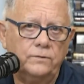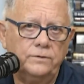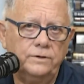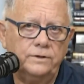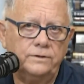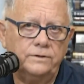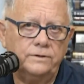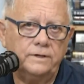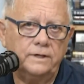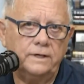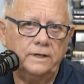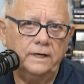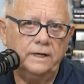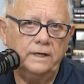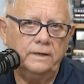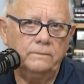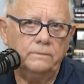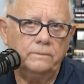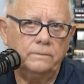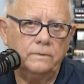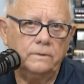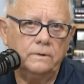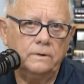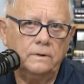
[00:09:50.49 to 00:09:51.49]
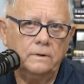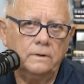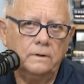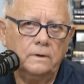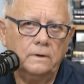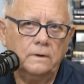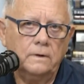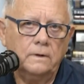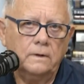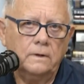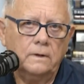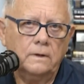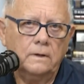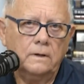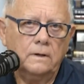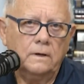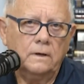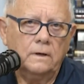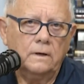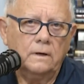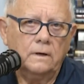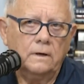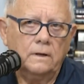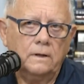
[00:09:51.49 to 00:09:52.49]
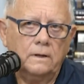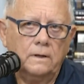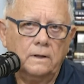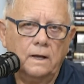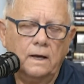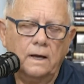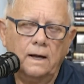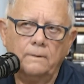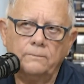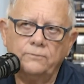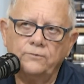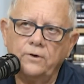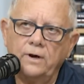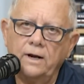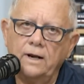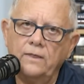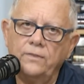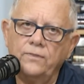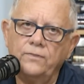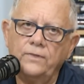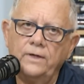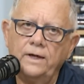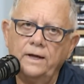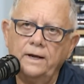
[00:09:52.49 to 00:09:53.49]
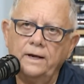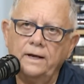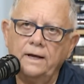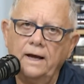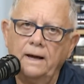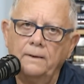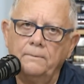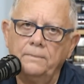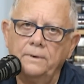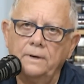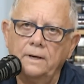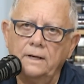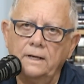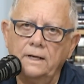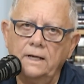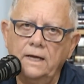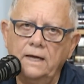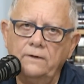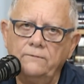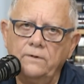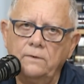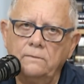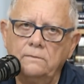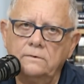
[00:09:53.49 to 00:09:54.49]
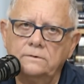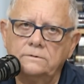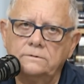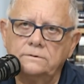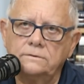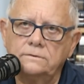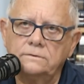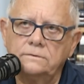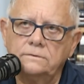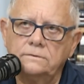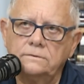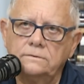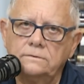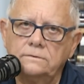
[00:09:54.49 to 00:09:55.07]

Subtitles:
team, I'm trying to think, I believe it was,